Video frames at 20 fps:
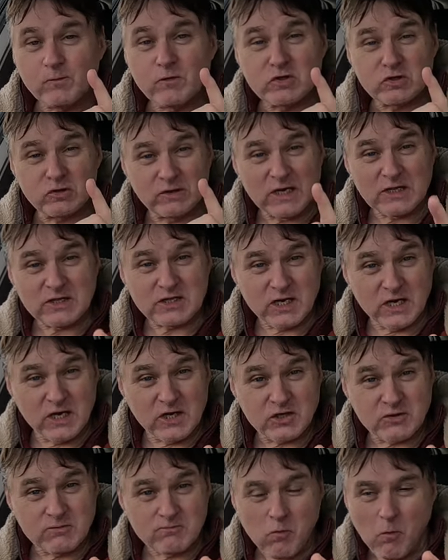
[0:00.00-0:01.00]
So that's
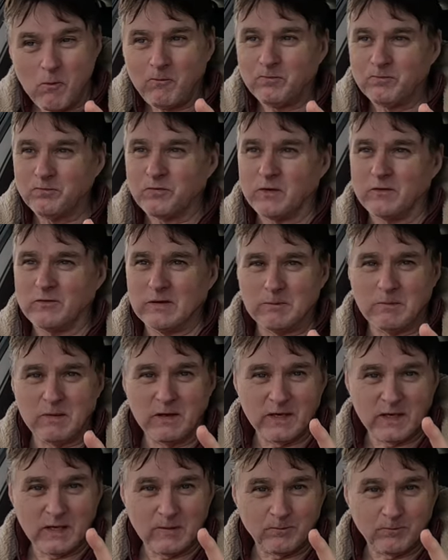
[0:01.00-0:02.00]
it from
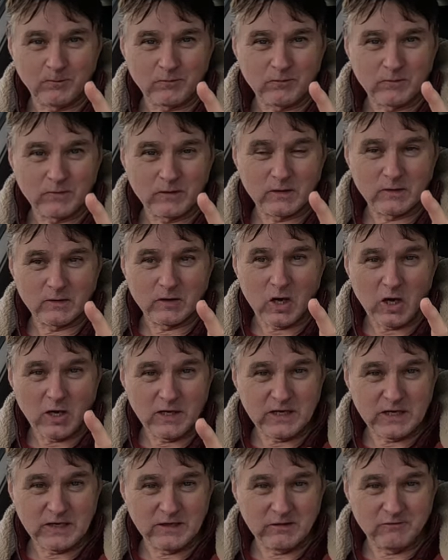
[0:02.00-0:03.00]
my
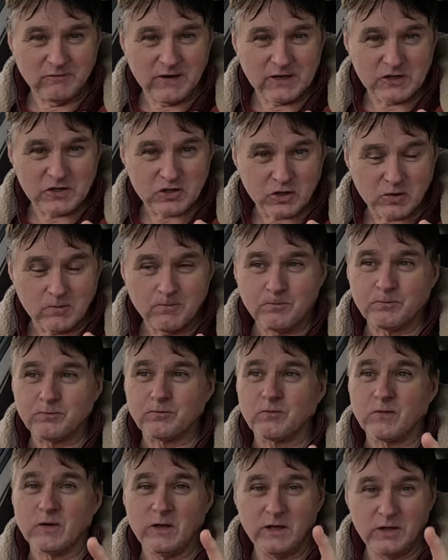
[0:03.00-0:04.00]
hiking adventure
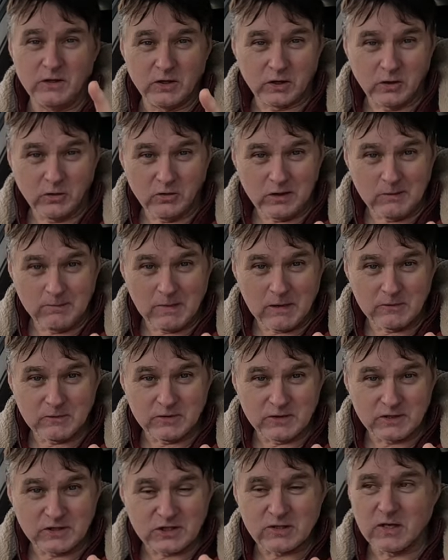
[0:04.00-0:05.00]
in the Cooley
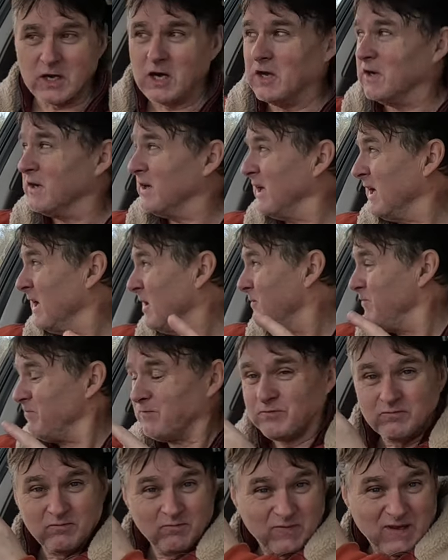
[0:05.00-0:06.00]
Mountains on the
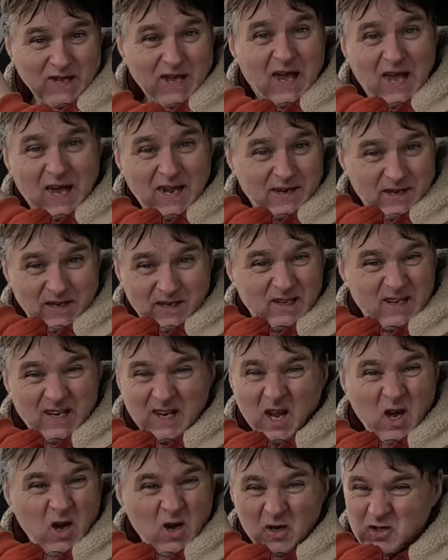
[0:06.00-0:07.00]

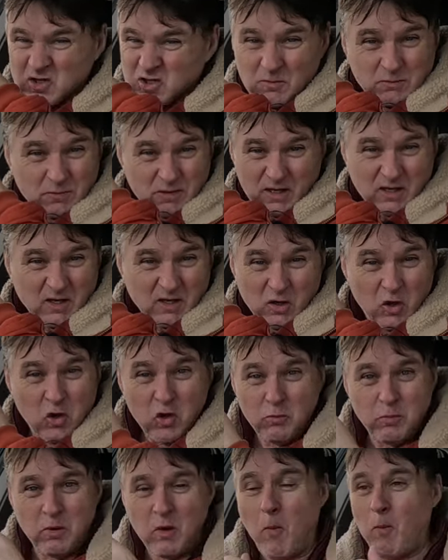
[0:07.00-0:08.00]
analog something
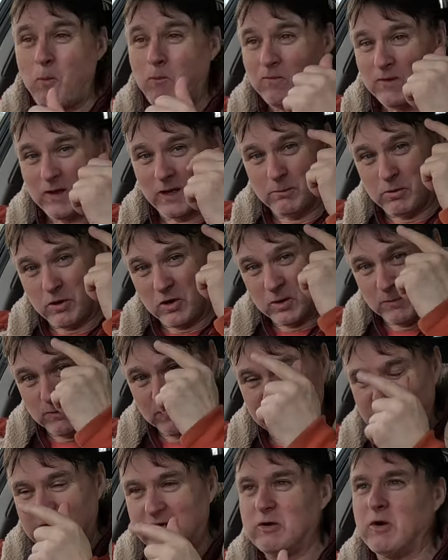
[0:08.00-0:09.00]
loop. I'll put it up on
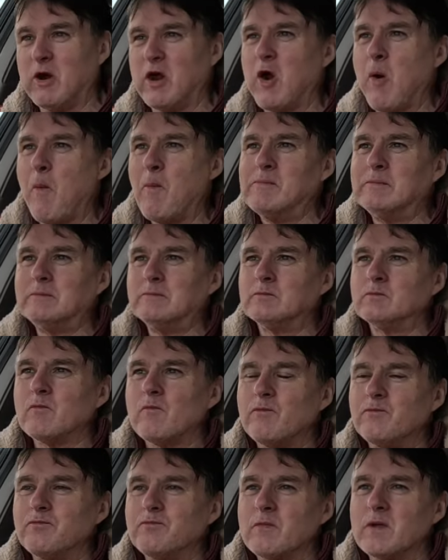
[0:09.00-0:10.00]
the video here.
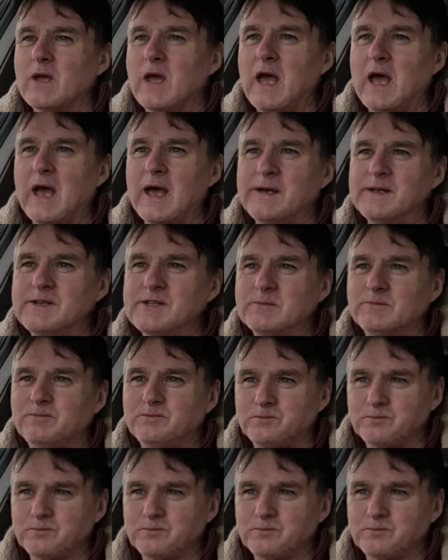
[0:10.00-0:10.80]
And